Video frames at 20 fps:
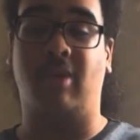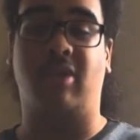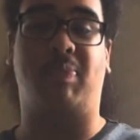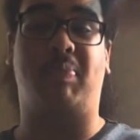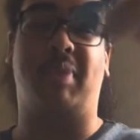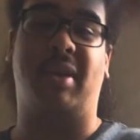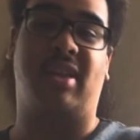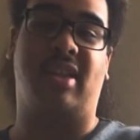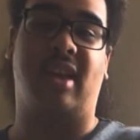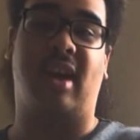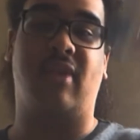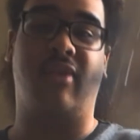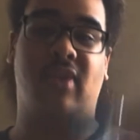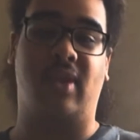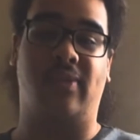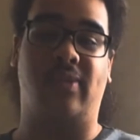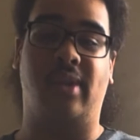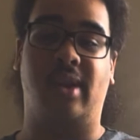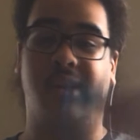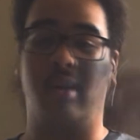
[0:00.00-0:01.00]
I just picked it out
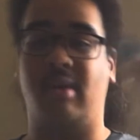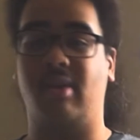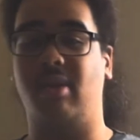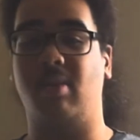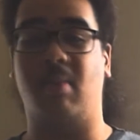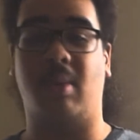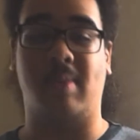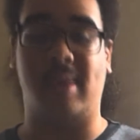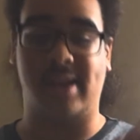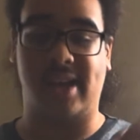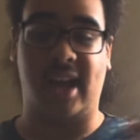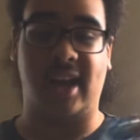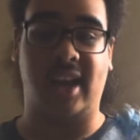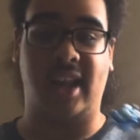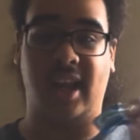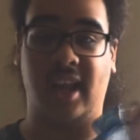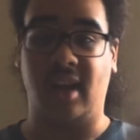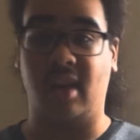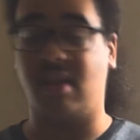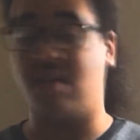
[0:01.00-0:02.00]
for the video. This is what my dad
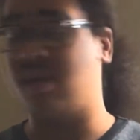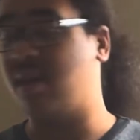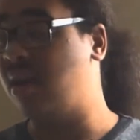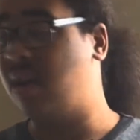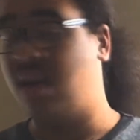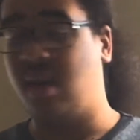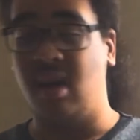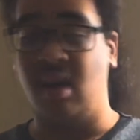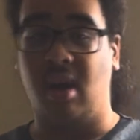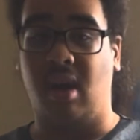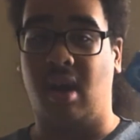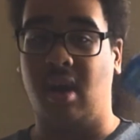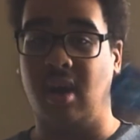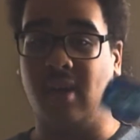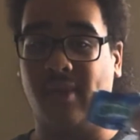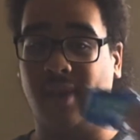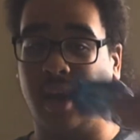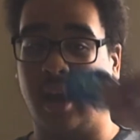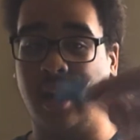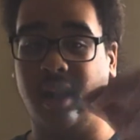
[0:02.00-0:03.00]
eats. I
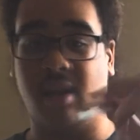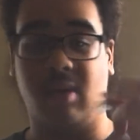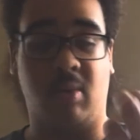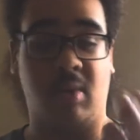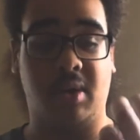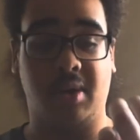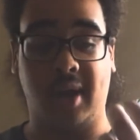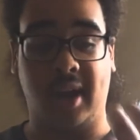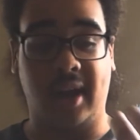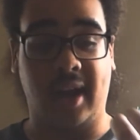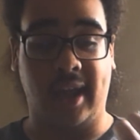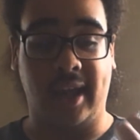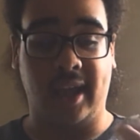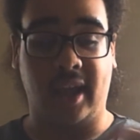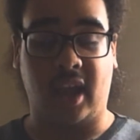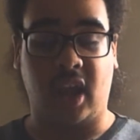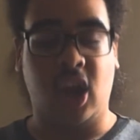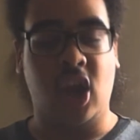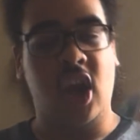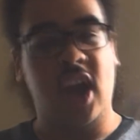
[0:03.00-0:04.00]
don't even like this one. I
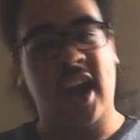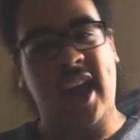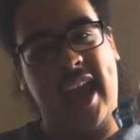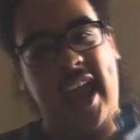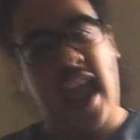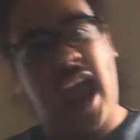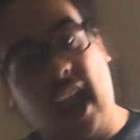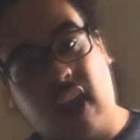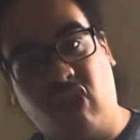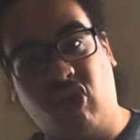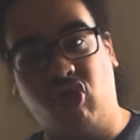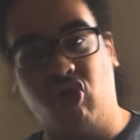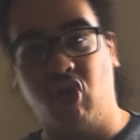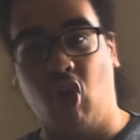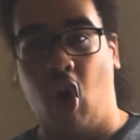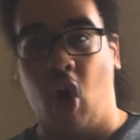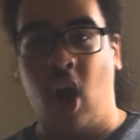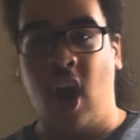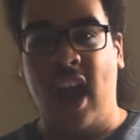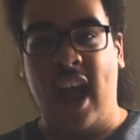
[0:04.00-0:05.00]
like
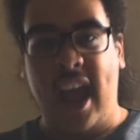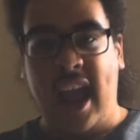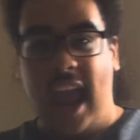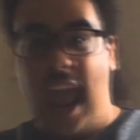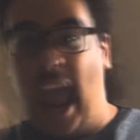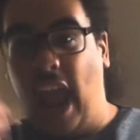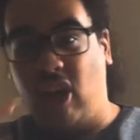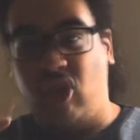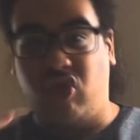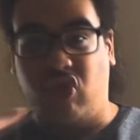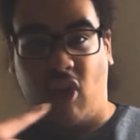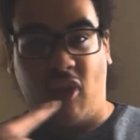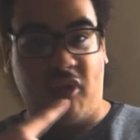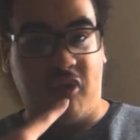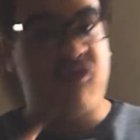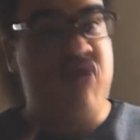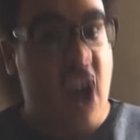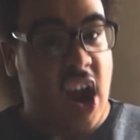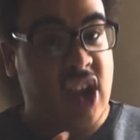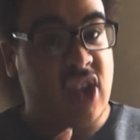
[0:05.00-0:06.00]
extra. Extra
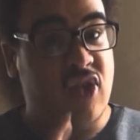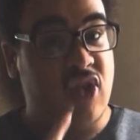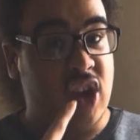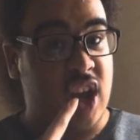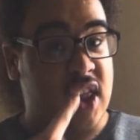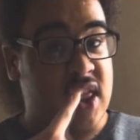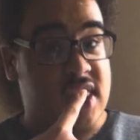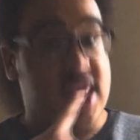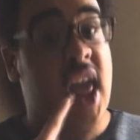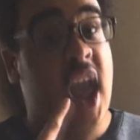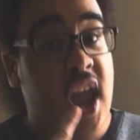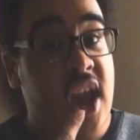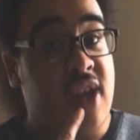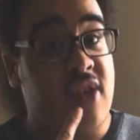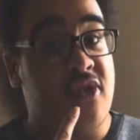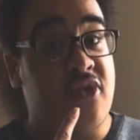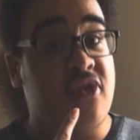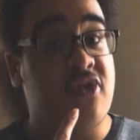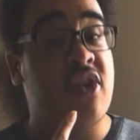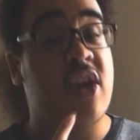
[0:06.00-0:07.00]
fresh for your
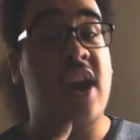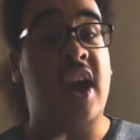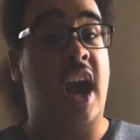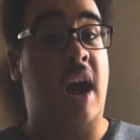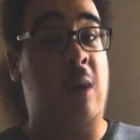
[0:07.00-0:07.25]
teeth.